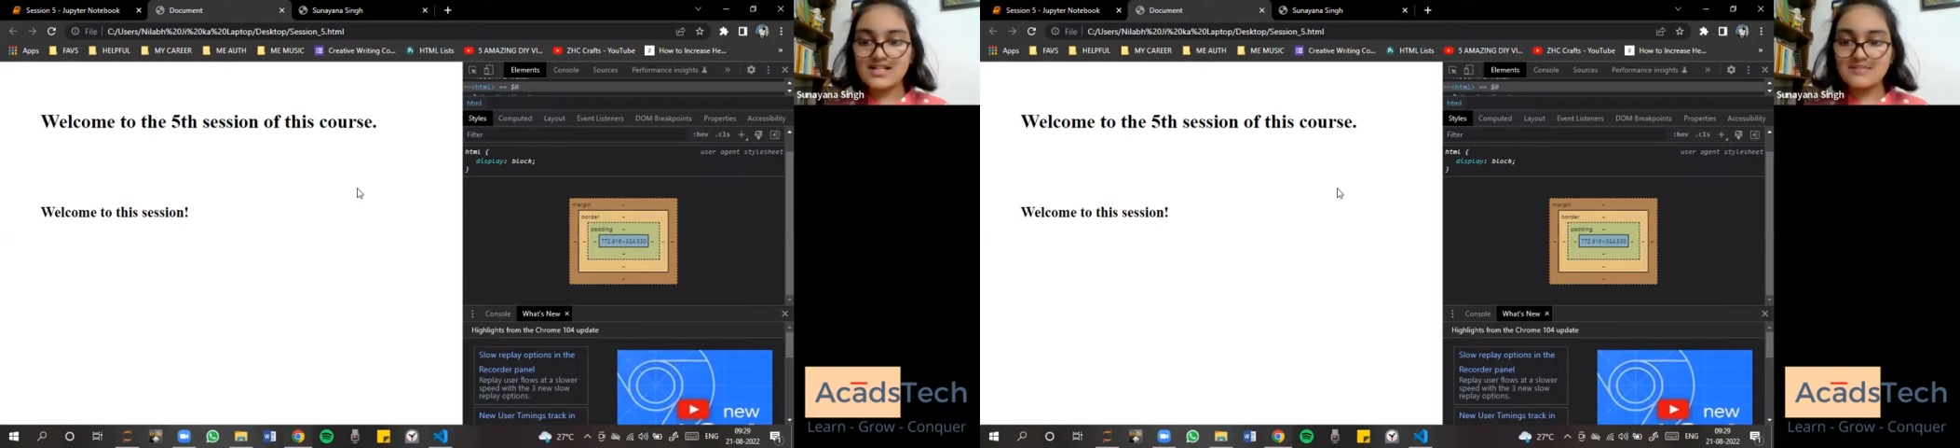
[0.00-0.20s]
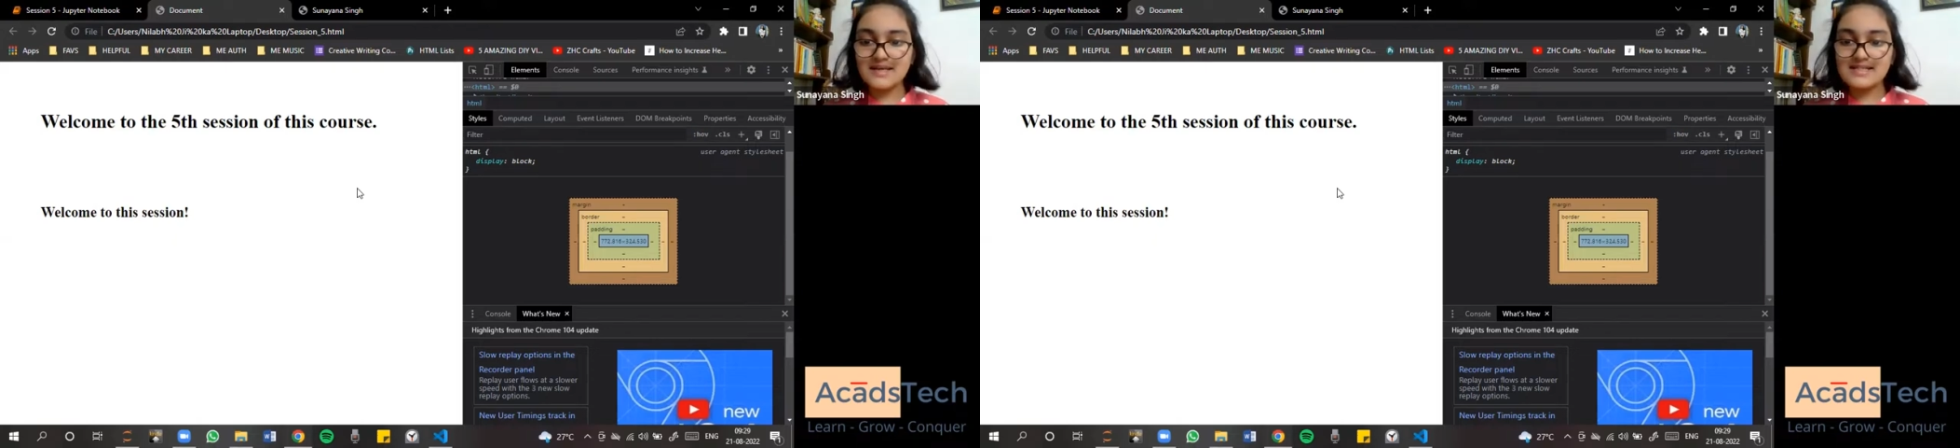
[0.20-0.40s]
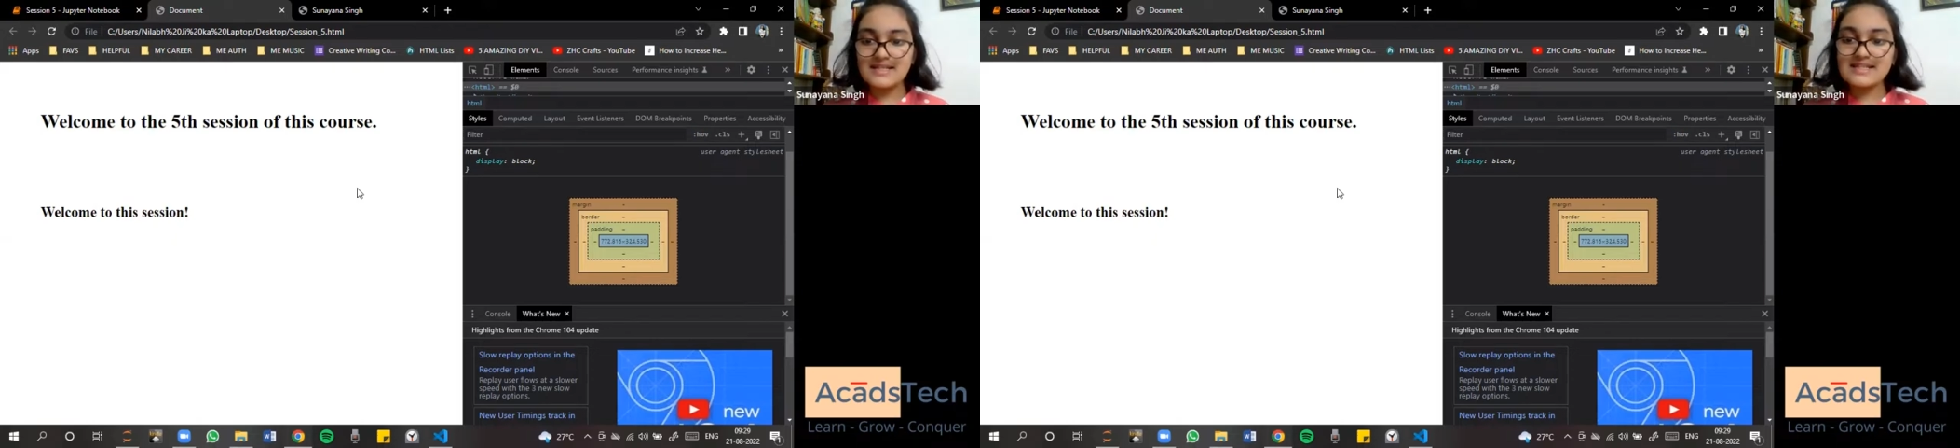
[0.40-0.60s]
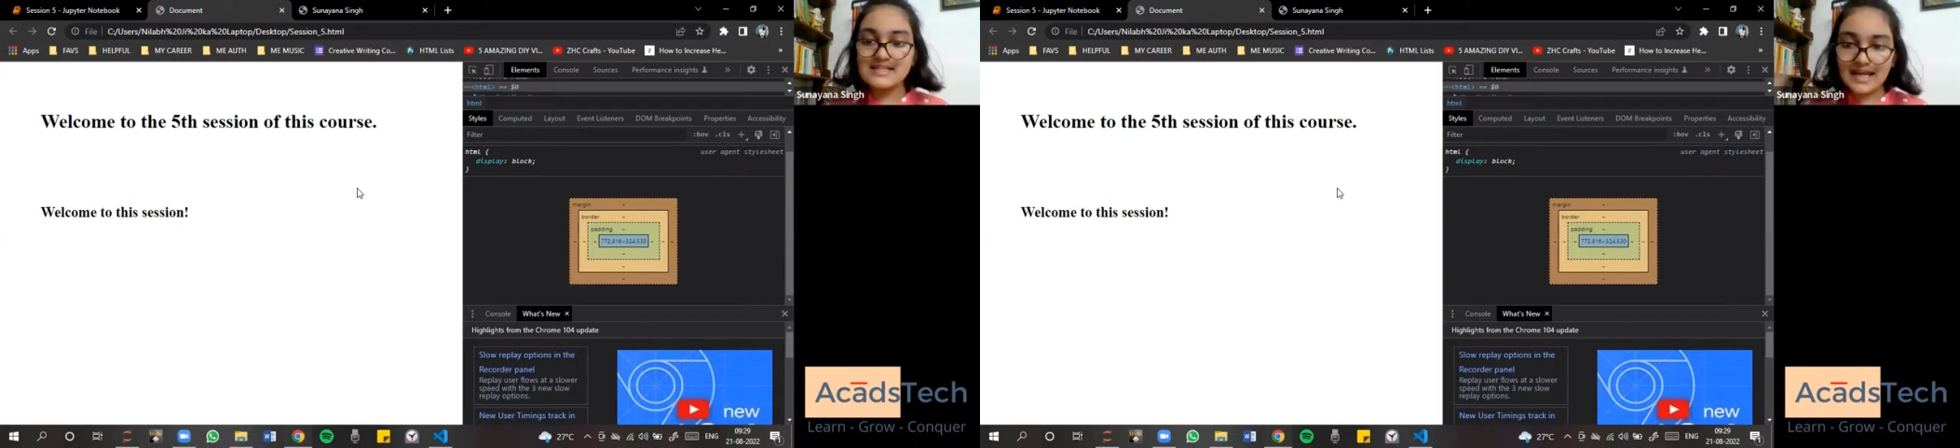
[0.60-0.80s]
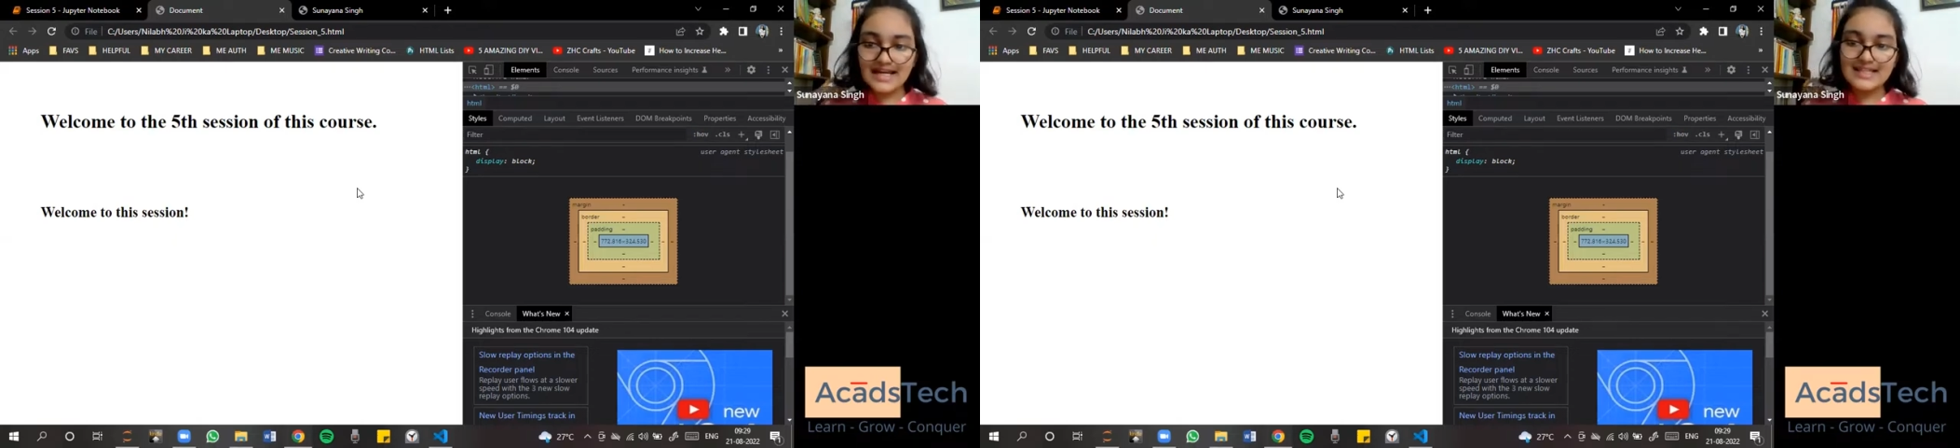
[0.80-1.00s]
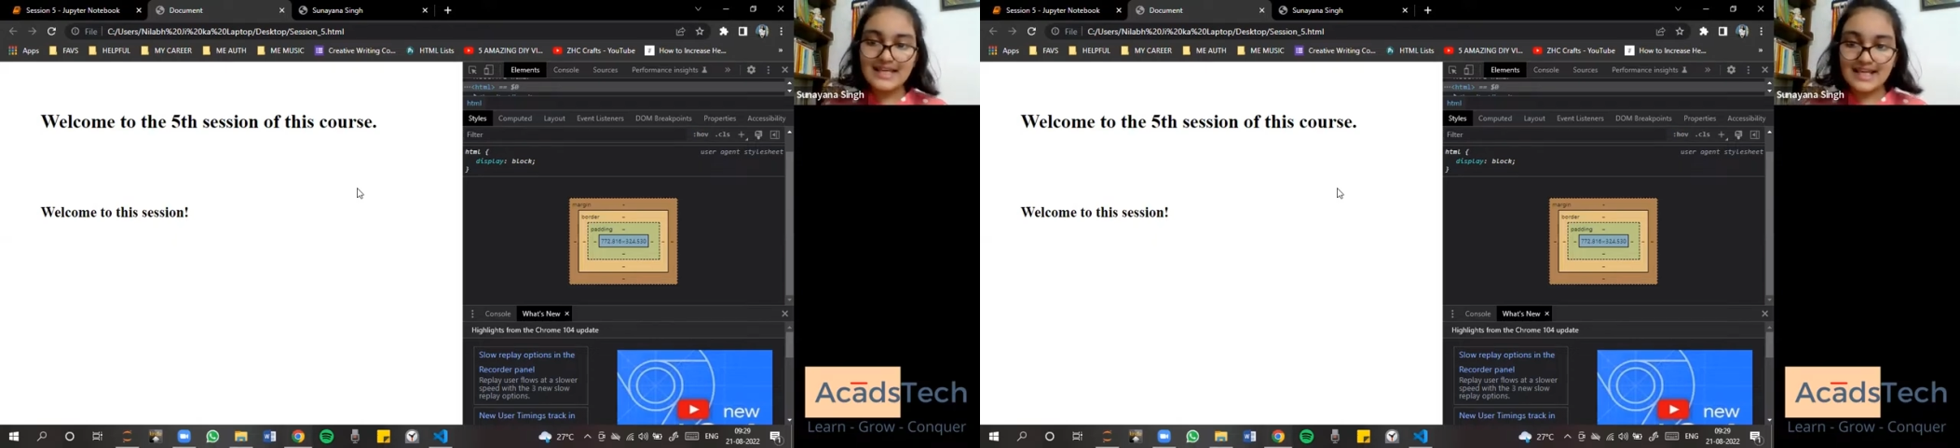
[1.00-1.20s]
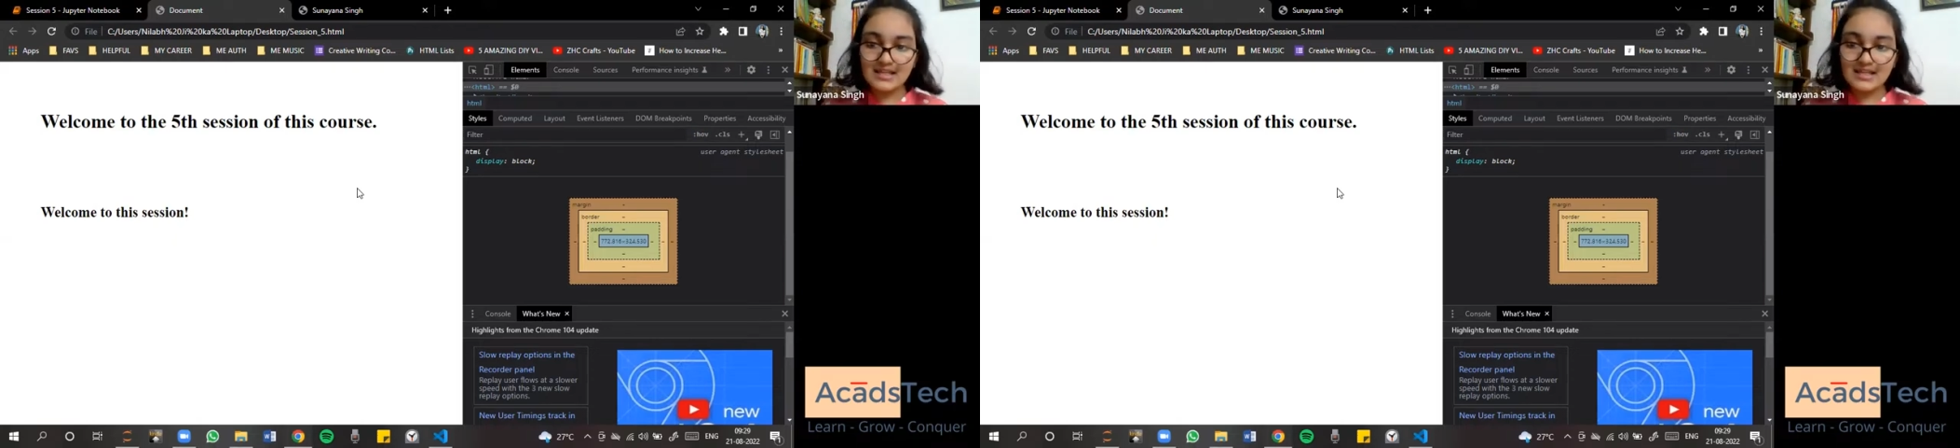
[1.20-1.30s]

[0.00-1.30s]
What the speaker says: add space inside the